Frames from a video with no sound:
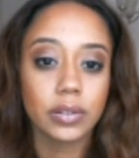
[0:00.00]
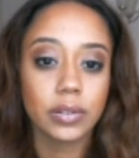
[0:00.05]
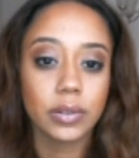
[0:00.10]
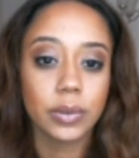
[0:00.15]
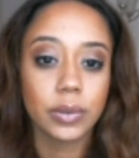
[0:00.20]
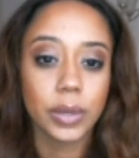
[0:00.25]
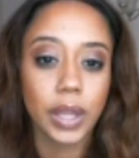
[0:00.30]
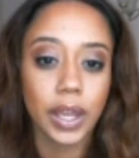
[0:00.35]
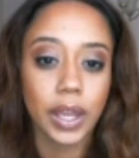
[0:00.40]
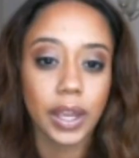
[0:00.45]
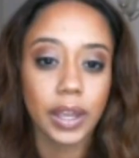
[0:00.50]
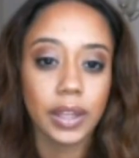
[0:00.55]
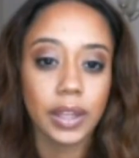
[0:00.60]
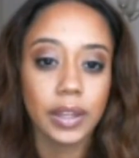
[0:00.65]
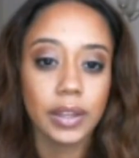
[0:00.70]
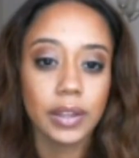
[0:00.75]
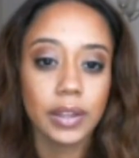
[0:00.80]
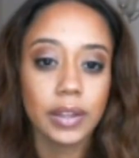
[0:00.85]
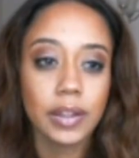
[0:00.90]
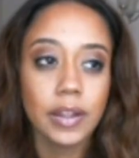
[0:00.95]
Okay?
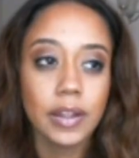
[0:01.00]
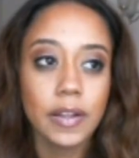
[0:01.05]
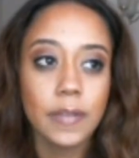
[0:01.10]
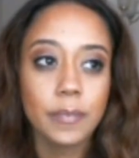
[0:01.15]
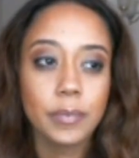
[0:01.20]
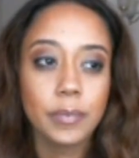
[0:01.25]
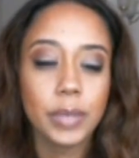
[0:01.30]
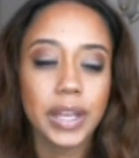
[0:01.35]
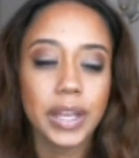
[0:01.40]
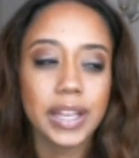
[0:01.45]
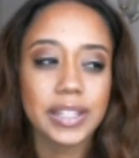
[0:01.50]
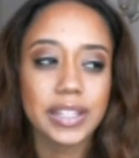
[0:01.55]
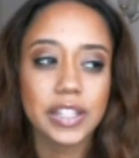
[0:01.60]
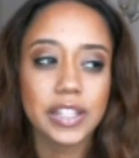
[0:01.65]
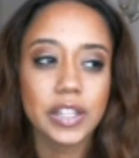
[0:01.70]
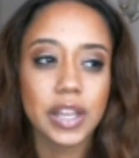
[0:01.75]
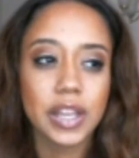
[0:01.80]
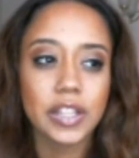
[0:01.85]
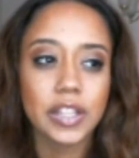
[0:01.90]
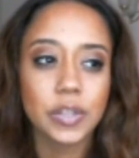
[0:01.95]

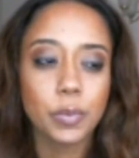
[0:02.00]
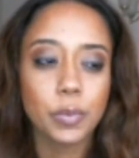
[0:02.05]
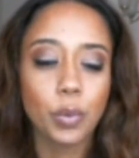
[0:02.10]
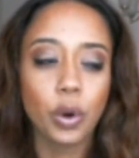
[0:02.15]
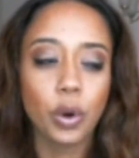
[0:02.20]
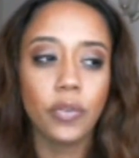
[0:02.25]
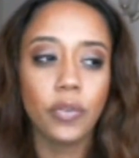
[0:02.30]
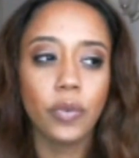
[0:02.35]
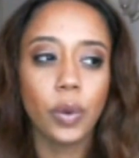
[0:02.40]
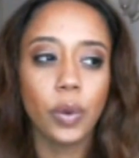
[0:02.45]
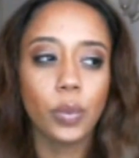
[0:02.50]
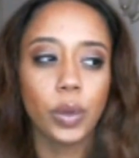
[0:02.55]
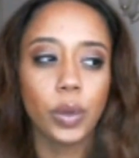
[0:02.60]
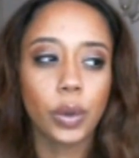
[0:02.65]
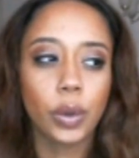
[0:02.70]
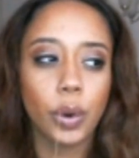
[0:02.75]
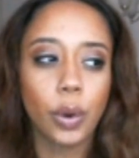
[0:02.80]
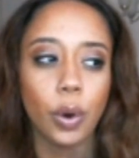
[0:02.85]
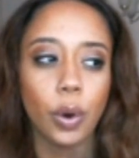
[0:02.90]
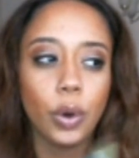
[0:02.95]
Because it's more when we
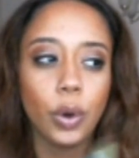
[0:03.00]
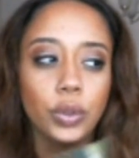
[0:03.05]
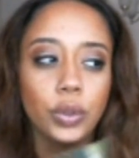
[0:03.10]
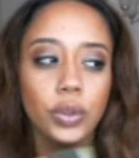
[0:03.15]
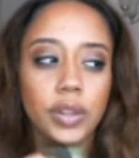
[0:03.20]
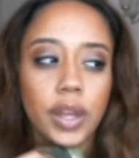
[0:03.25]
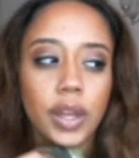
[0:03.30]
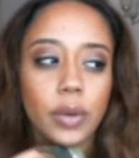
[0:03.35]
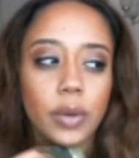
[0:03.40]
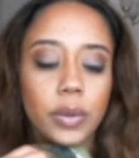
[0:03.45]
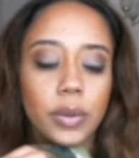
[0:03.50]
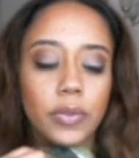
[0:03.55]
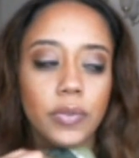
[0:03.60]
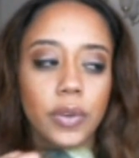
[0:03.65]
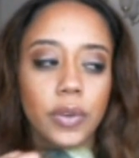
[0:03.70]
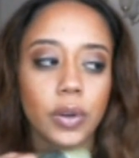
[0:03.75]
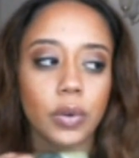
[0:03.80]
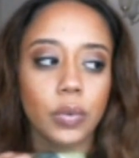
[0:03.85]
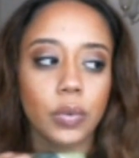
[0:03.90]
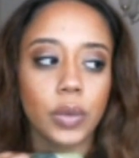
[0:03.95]
grow older that we
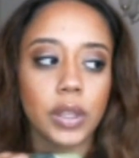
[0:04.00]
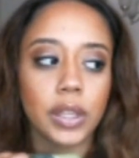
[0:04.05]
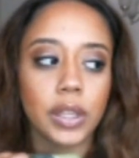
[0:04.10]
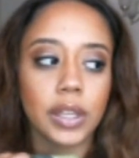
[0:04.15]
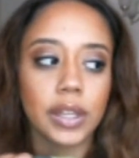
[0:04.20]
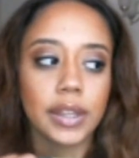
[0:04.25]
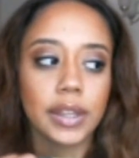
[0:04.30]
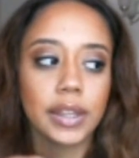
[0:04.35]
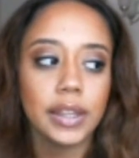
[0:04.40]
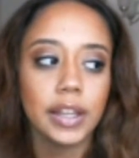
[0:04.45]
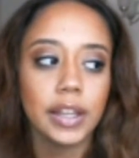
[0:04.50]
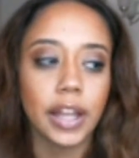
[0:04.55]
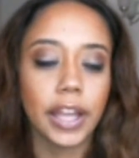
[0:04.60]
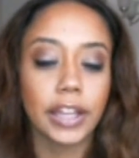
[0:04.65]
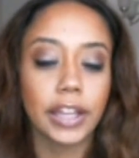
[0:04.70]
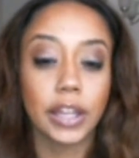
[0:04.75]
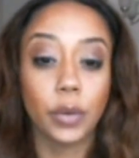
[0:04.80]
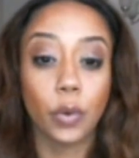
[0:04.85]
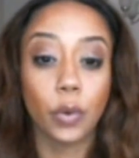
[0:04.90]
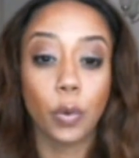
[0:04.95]
feel we need,
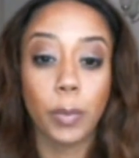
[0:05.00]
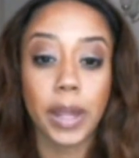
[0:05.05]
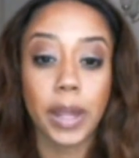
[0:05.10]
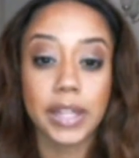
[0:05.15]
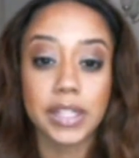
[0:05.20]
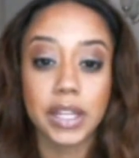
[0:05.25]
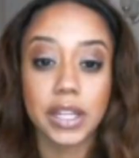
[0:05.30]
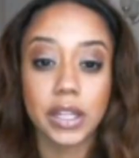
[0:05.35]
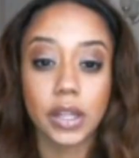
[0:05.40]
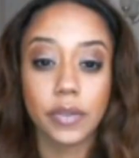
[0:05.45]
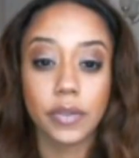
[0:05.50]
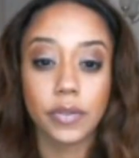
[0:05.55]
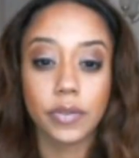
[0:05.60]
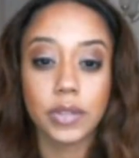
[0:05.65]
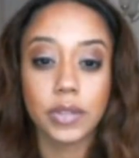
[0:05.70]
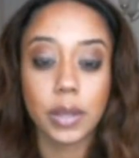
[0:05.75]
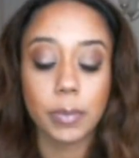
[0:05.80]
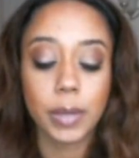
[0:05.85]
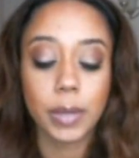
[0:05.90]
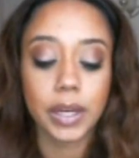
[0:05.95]
like, the romantic love of
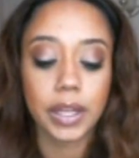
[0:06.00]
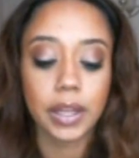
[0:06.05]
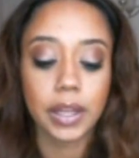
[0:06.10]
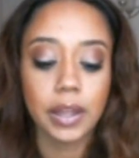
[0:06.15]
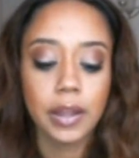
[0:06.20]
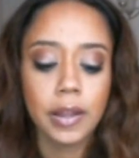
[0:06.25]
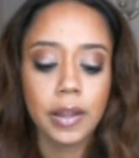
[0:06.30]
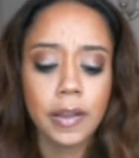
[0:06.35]
somebody.